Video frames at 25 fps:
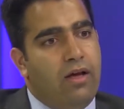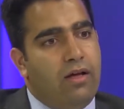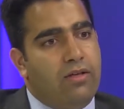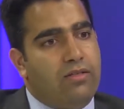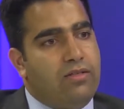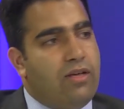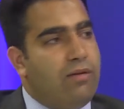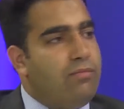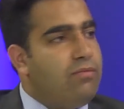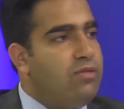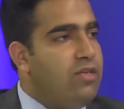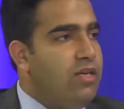
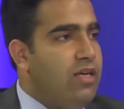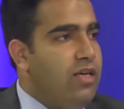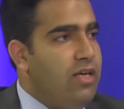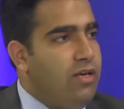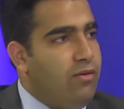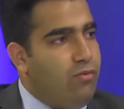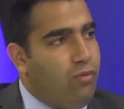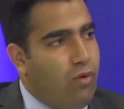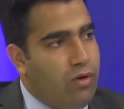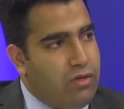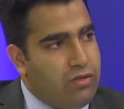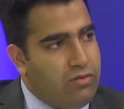some say
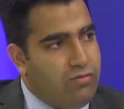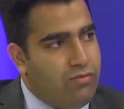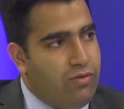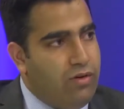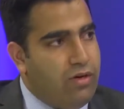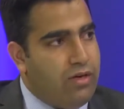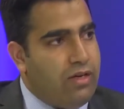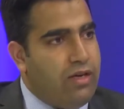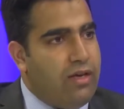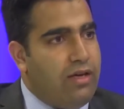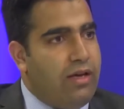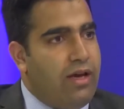he was
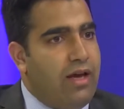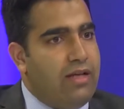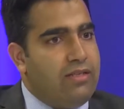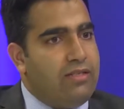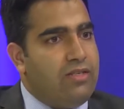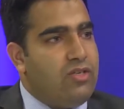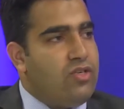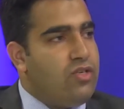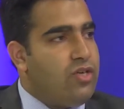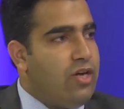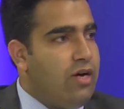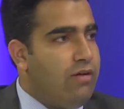working as
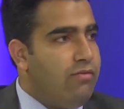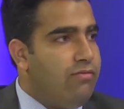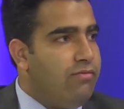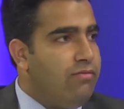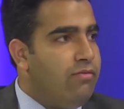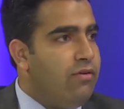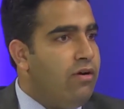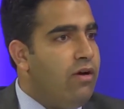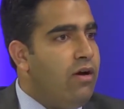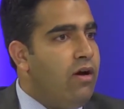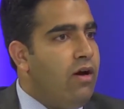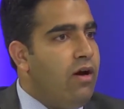a
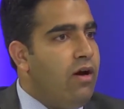chef